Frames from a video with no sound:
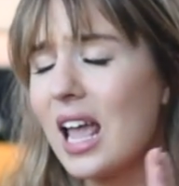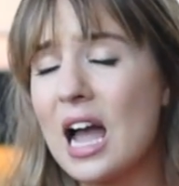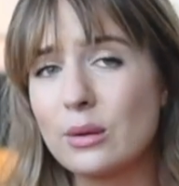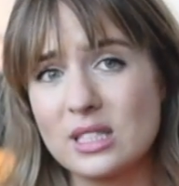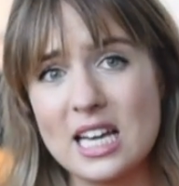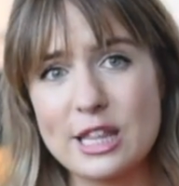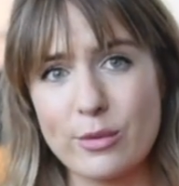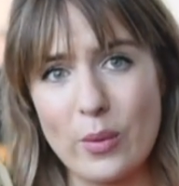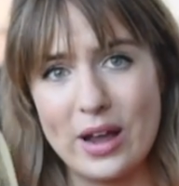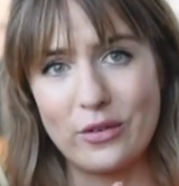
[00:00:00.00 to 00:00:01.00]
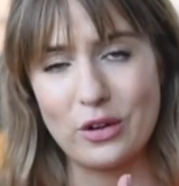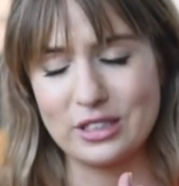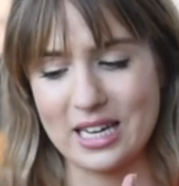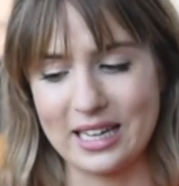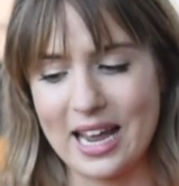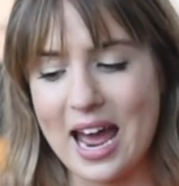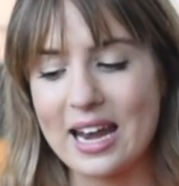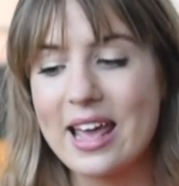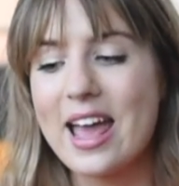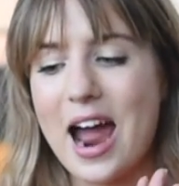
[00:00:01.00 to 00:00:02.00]
I will take them away on holiday
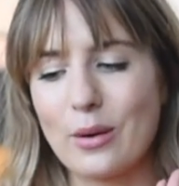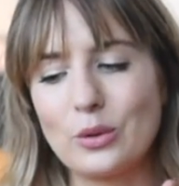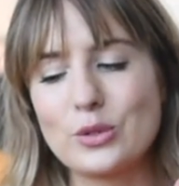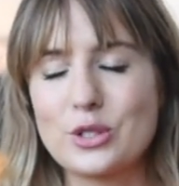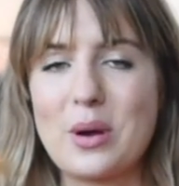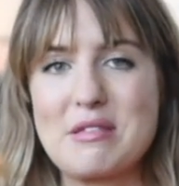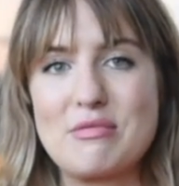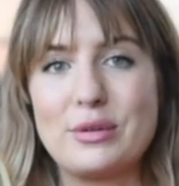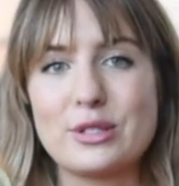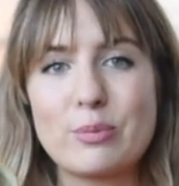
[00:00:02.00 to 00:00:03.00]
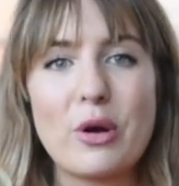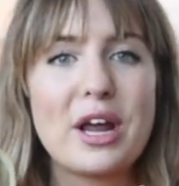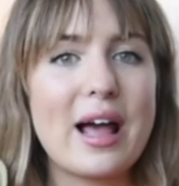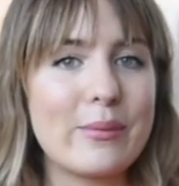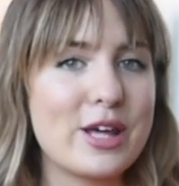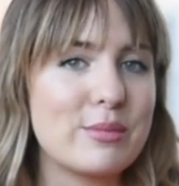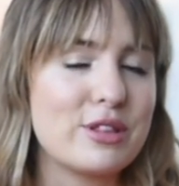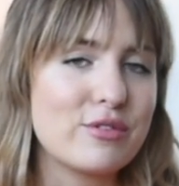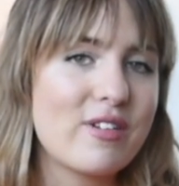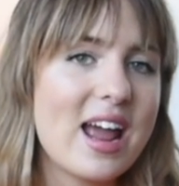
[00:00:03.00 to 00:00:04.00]
again. I will also wear them through spring. I'll wear them
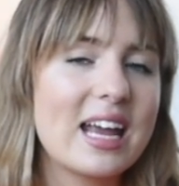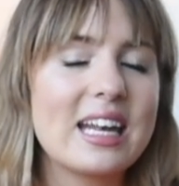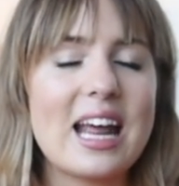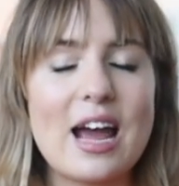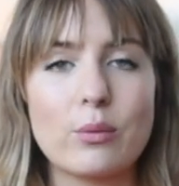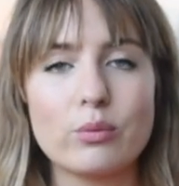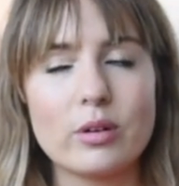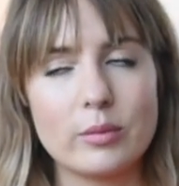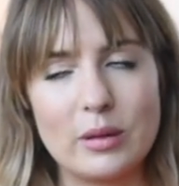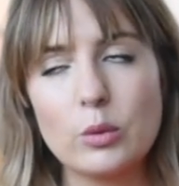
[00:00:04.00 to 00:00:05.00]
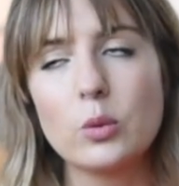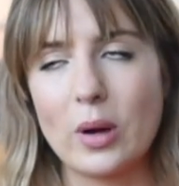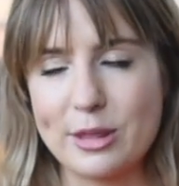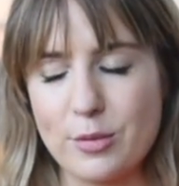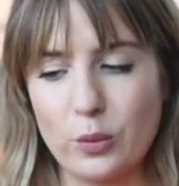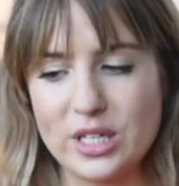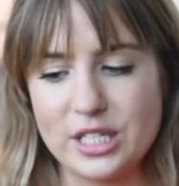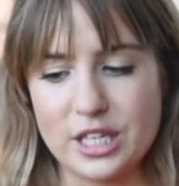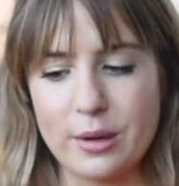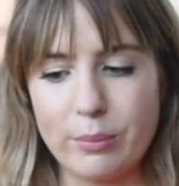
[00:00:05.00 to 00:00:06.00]
in the rain. I wouldn't wear them in
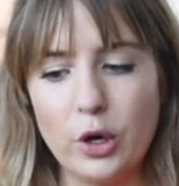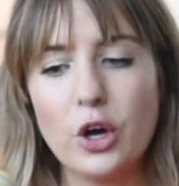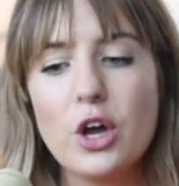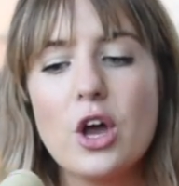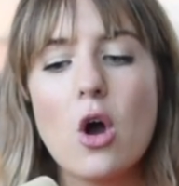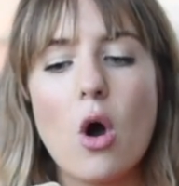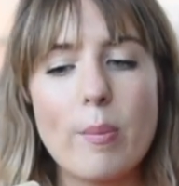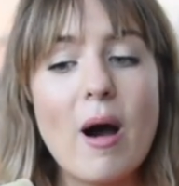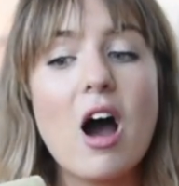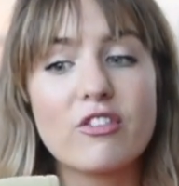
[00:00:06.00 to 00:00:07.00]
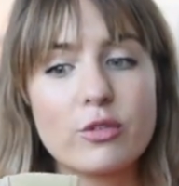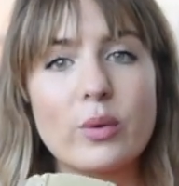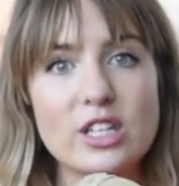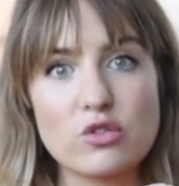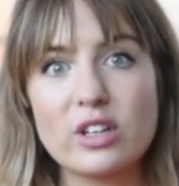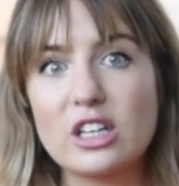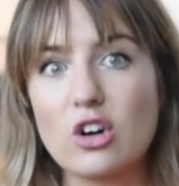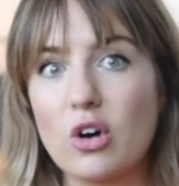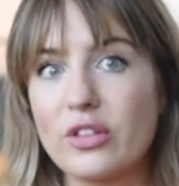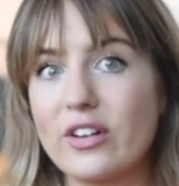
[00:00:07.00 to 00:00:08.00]
winter, but apart from when it's really
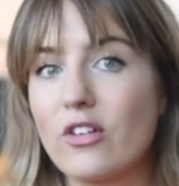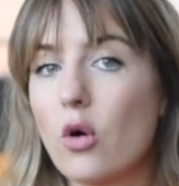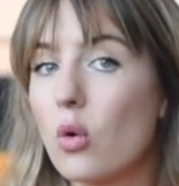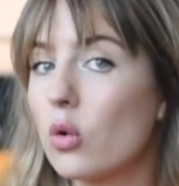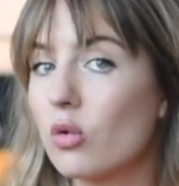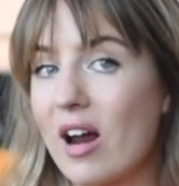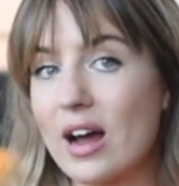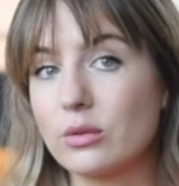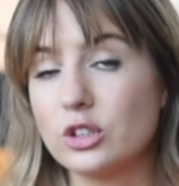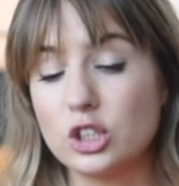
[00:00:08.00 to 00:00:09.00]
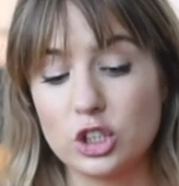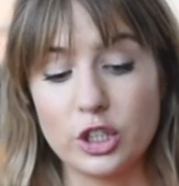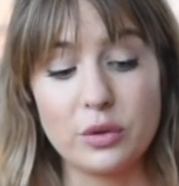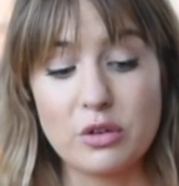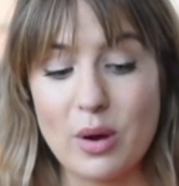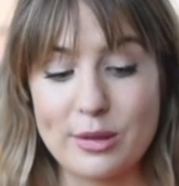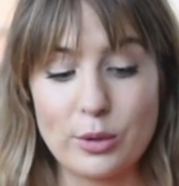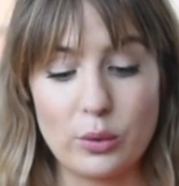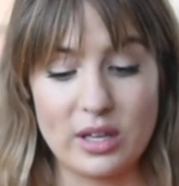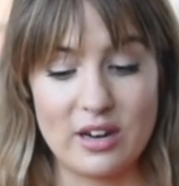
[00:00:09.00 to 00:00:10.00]
cold, they're an all-round shoe. You can wear
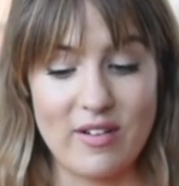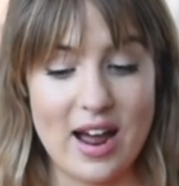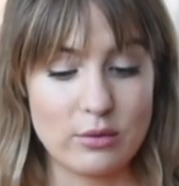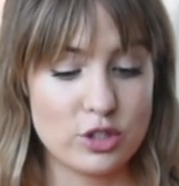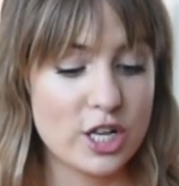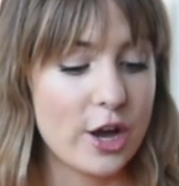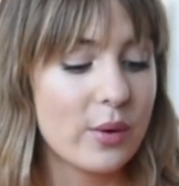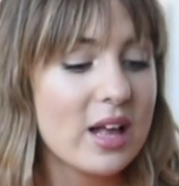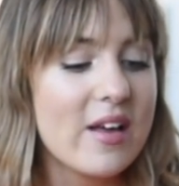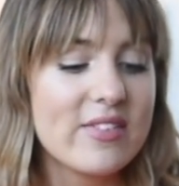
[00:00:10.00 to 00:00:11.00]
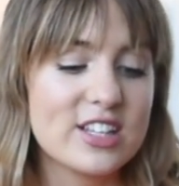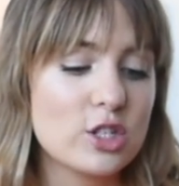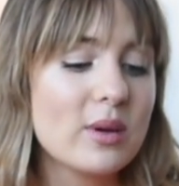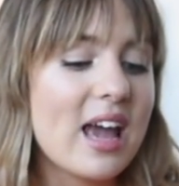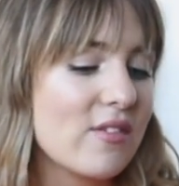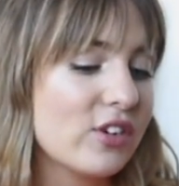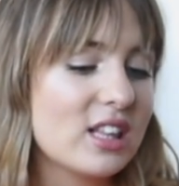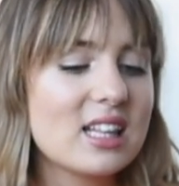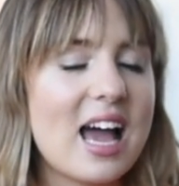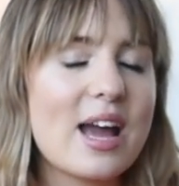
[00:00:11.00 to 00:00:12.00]
them all year round. So they're doing
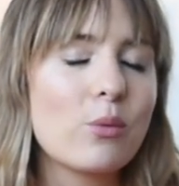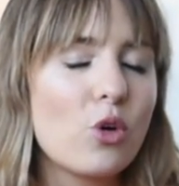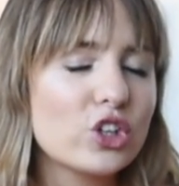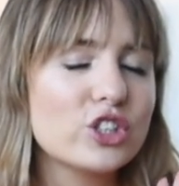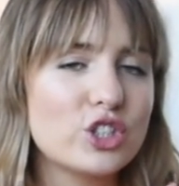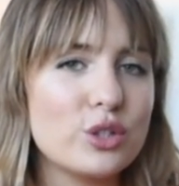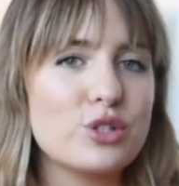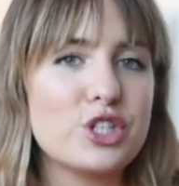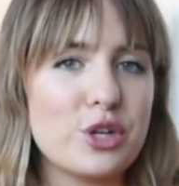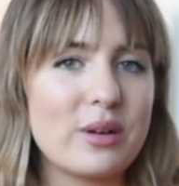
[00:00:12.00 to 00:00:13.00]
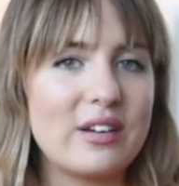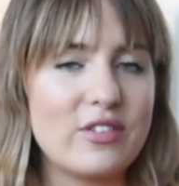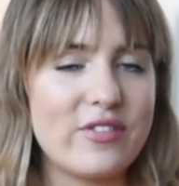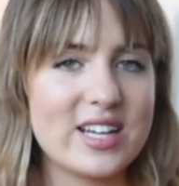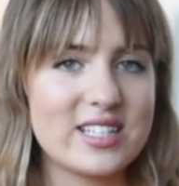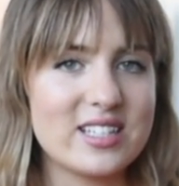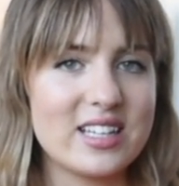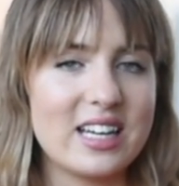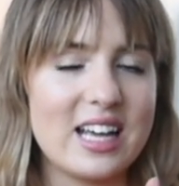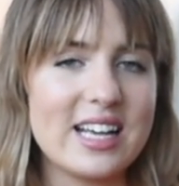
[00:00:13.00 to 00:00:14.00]
everything that I want a shoe to do when I've invested
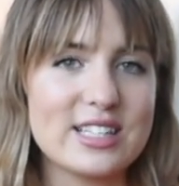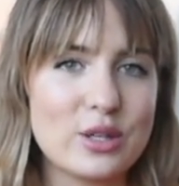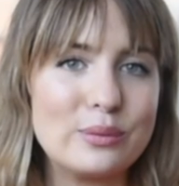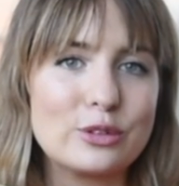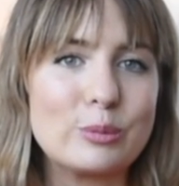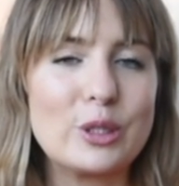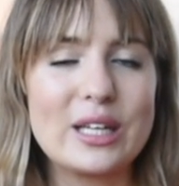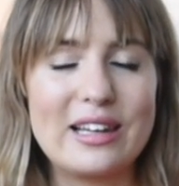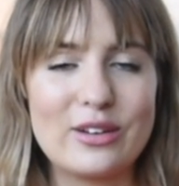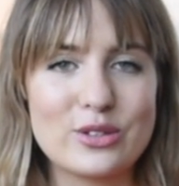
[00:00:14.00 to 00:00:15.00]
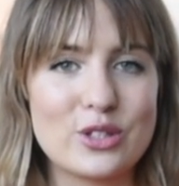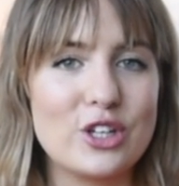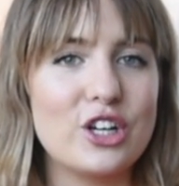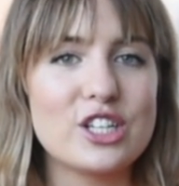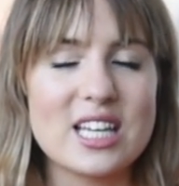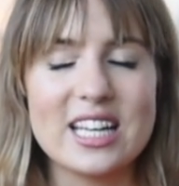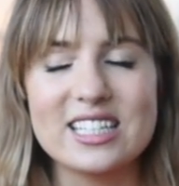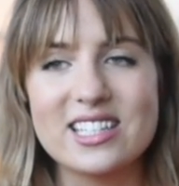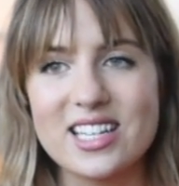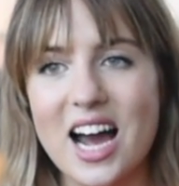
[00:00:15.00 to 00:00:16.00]
in it. It's comfortable, it looks good,
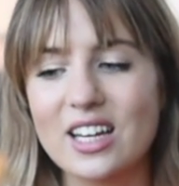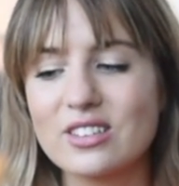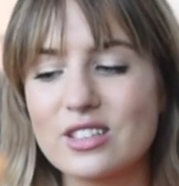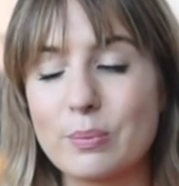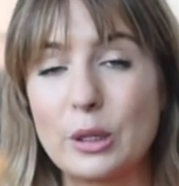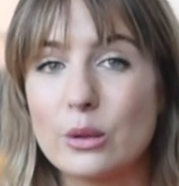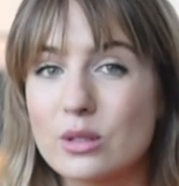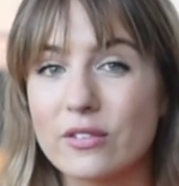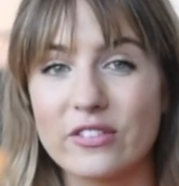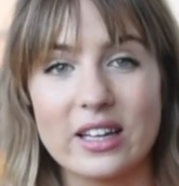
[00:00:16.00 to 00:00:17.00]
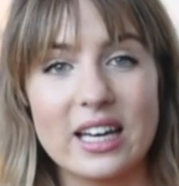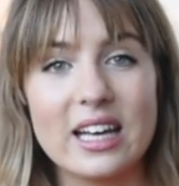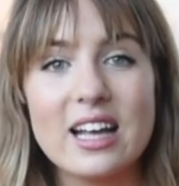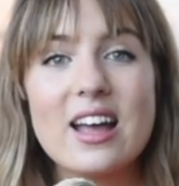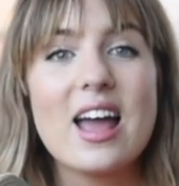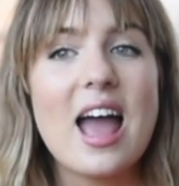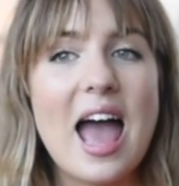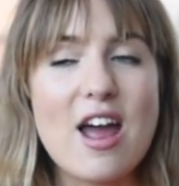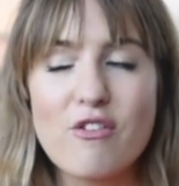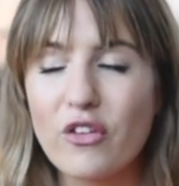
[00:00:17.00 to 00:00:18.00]
it styles beautifully.
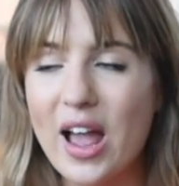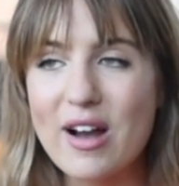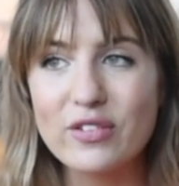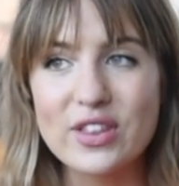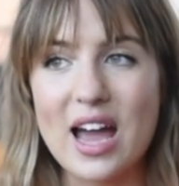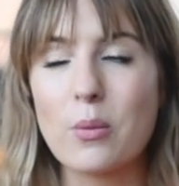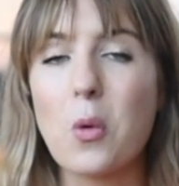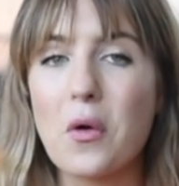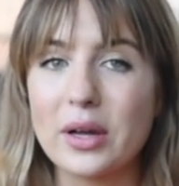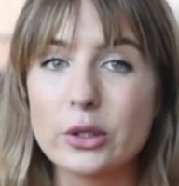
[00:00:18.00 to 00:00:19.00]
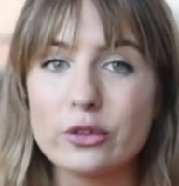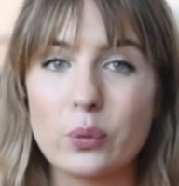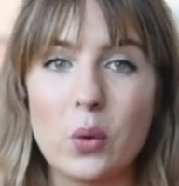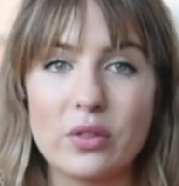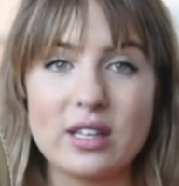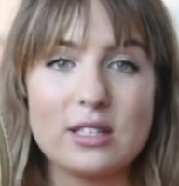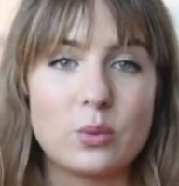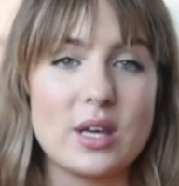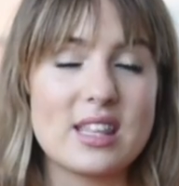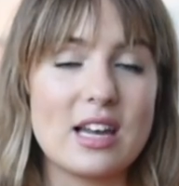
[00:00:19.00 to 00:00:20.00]
Every outfit that I wore, I could have worn these
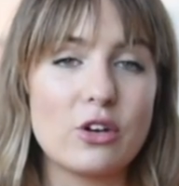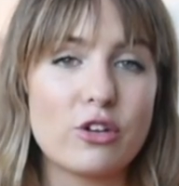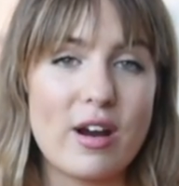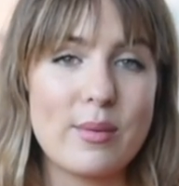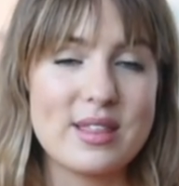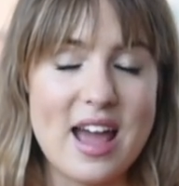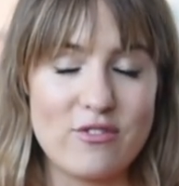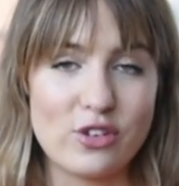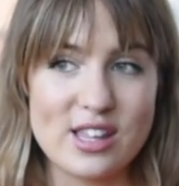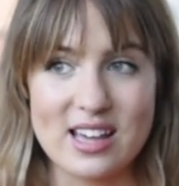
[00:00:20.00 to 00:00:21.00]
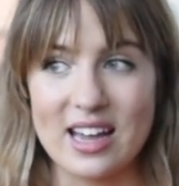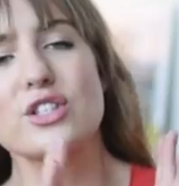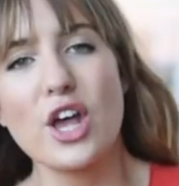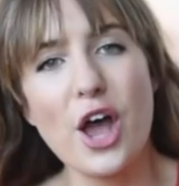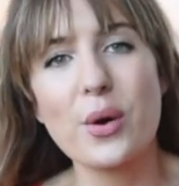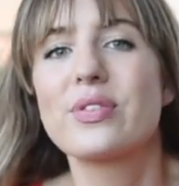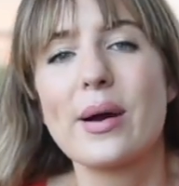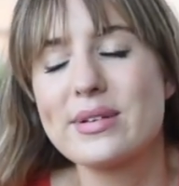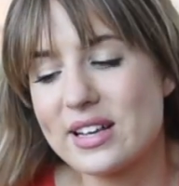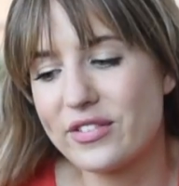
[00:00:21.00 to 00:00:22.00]
with. They look great with everything. So
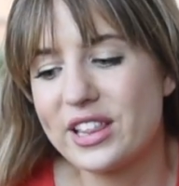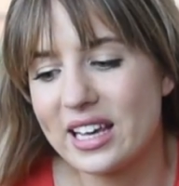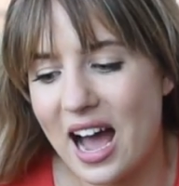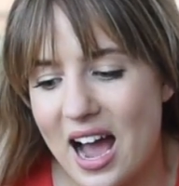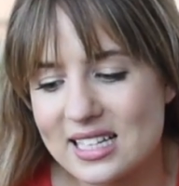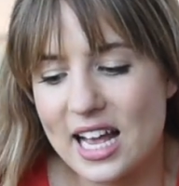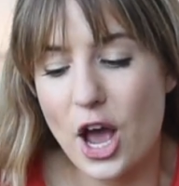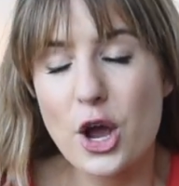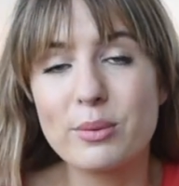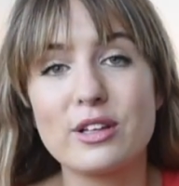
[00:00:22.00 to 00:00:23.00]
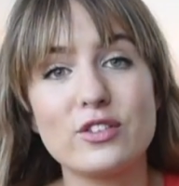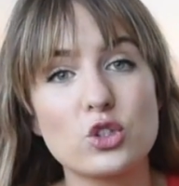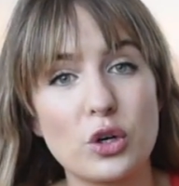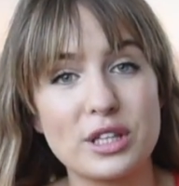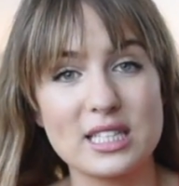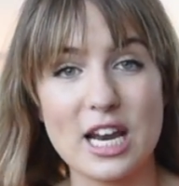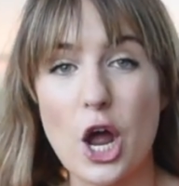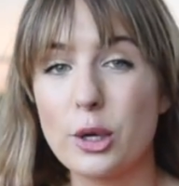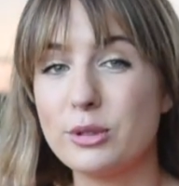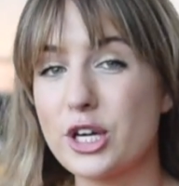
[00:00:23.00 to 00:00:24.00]
that was everything, guys. I hope that you've enjoyed this, and I
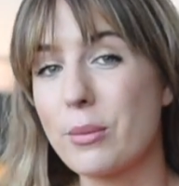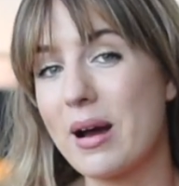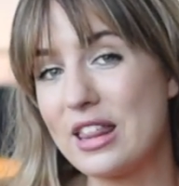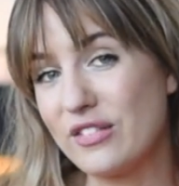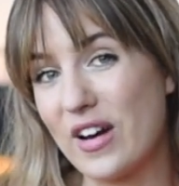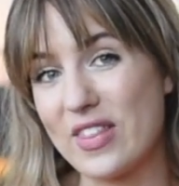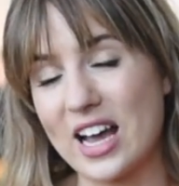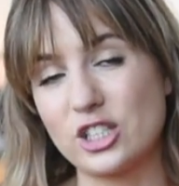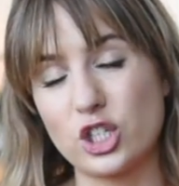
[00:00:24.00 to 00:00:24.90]
hope you don't mind the fact that I